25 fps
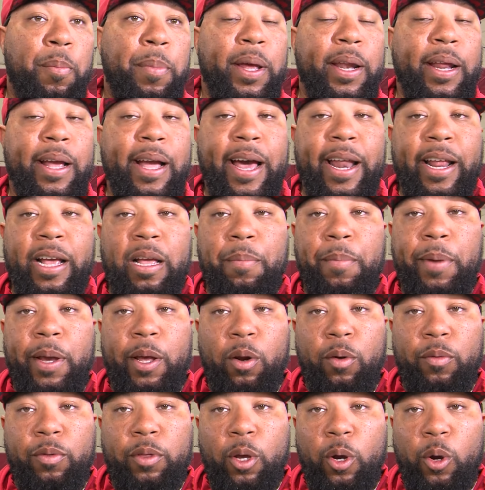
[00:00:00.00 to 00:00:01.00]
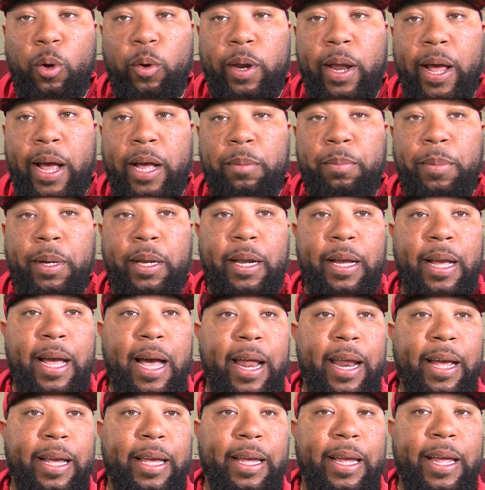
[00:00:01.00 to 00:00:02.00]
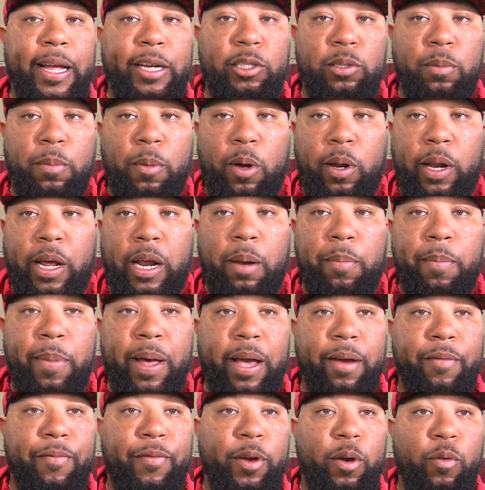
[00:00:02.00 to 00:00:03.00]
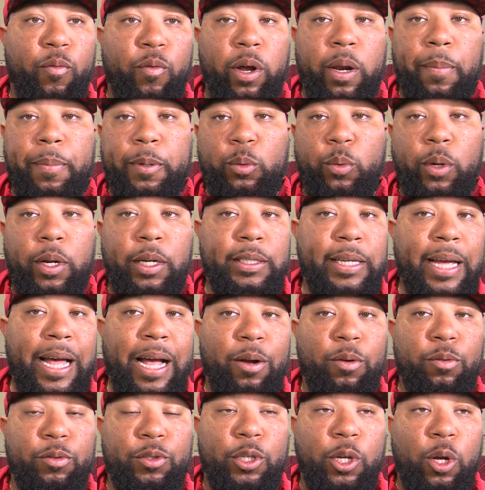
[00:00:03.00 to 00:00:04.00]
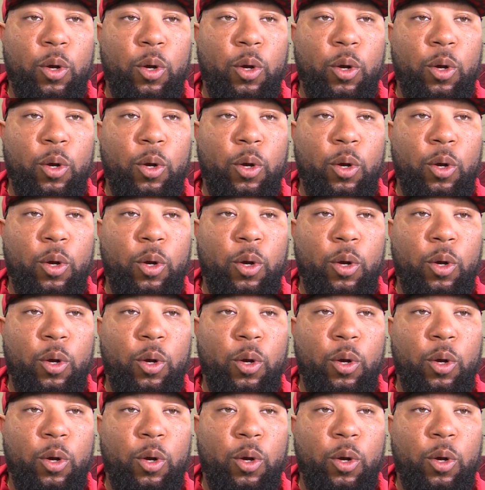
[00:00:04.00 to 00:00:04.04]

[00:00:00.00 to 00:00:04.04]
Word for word: being a guy that can be in on third down, being a guy that can catch the ball out of the backfield, running between the tackles.